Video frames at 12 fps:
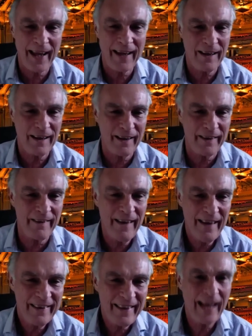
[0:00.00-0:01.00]

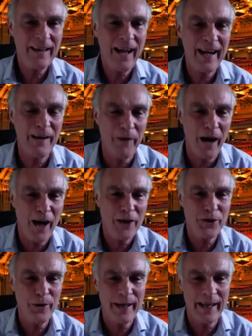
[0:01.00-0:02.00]
that kind of
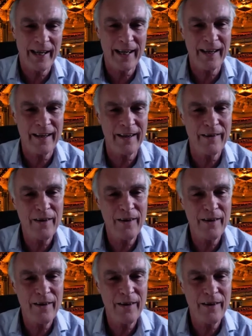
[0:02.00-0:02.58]
ushered in